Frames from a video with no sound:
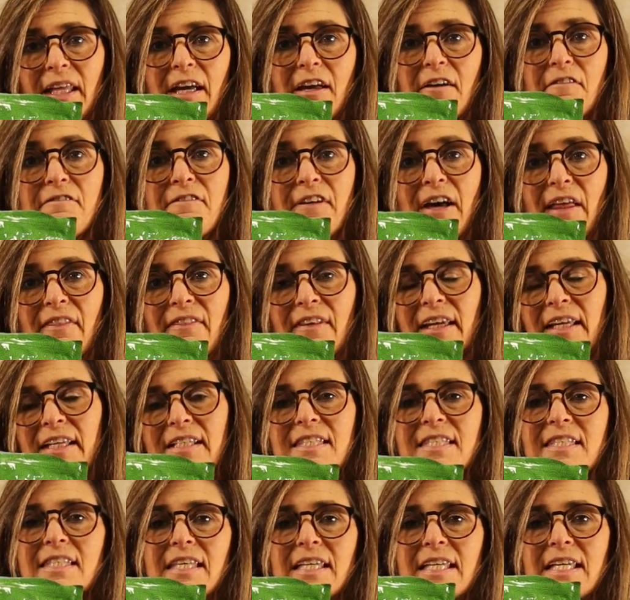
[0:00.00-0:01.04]
I have found that
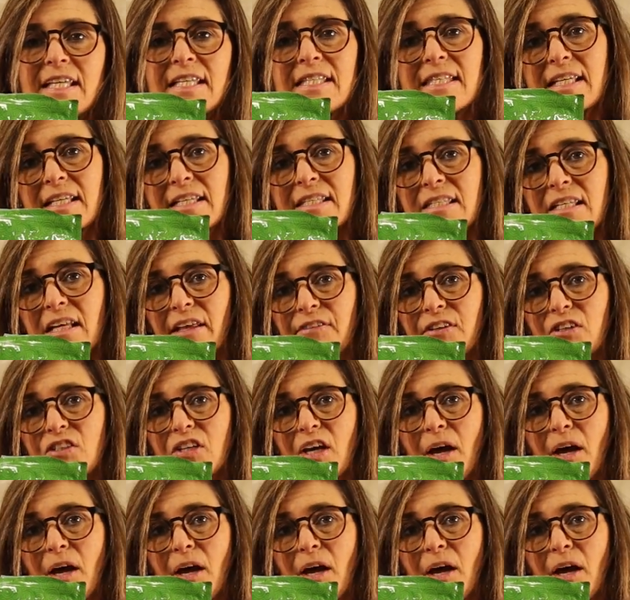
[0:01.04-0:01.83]
it's the easiest on their